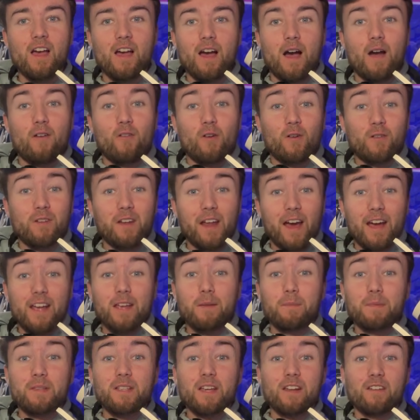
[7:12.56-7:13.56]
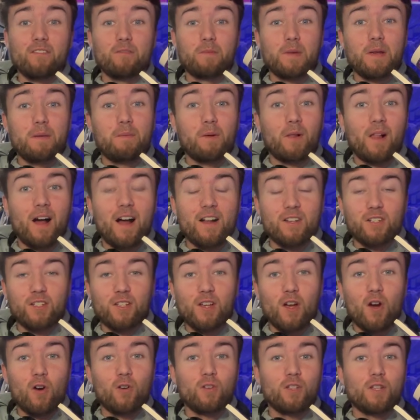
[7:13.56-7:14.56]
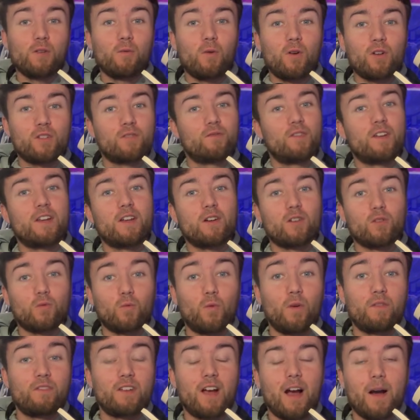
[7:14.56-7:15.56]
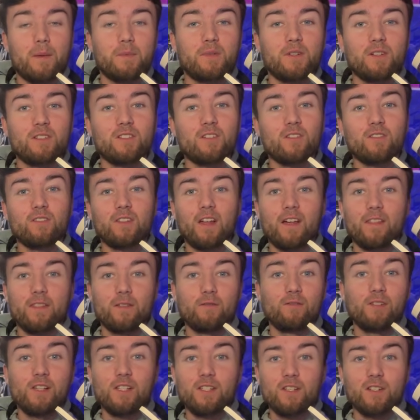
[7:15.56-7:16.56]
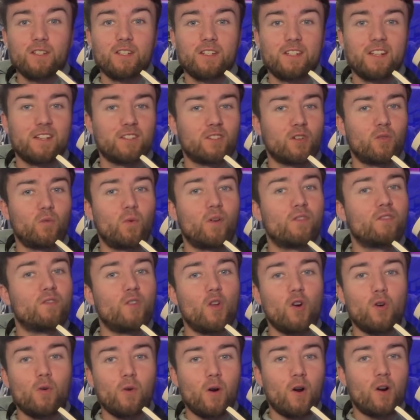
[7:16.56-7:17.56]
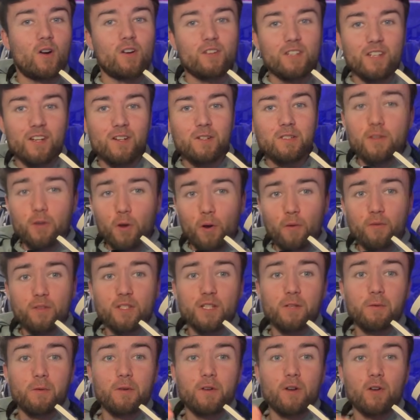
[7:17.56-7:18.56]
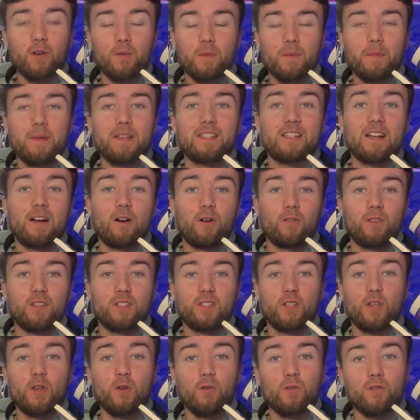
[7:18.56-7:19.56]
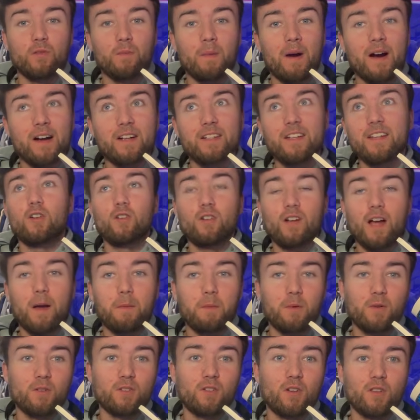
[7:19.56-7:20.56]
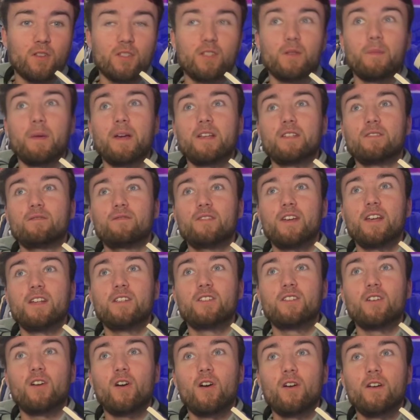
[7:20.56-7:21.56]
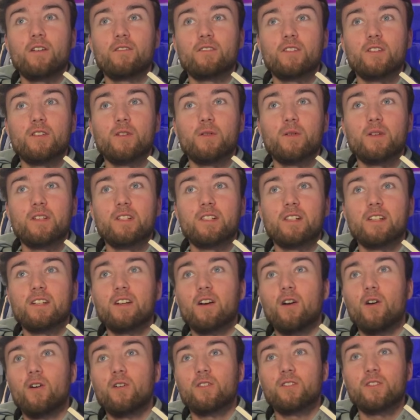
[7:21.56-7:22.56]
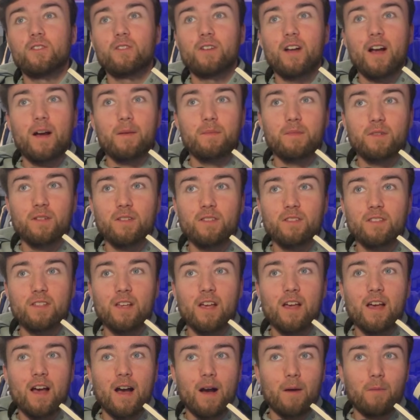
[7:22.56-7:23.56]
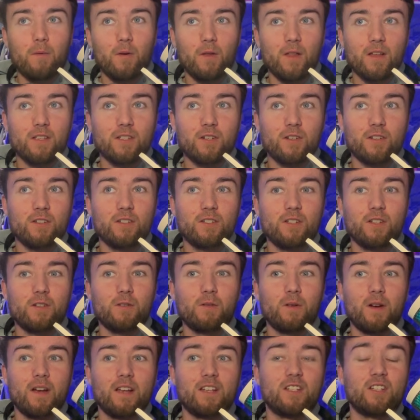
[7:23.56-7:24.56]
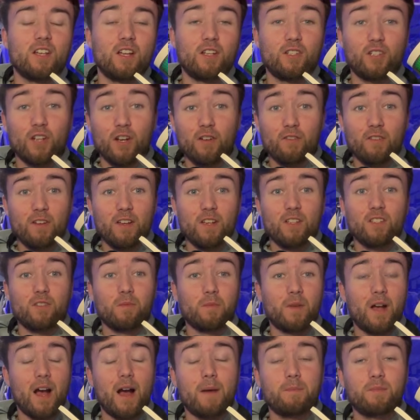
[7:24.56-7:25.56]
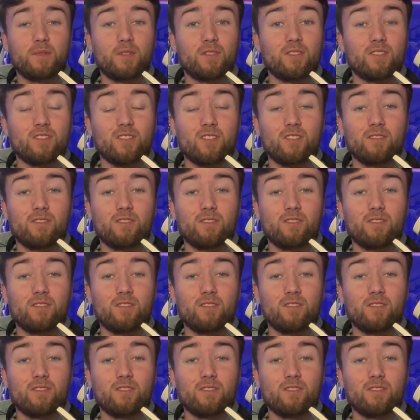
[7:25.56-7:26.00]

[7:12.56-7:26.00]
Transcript: around 90% of people actually only watch videos with captions on, like they've listened to TikTok with no audio. But obviously we don't want to be missing out on this huge market. CapCut's got this amazing feature. All you have to do is click auto captions, and what that's going to do is generate you some captions.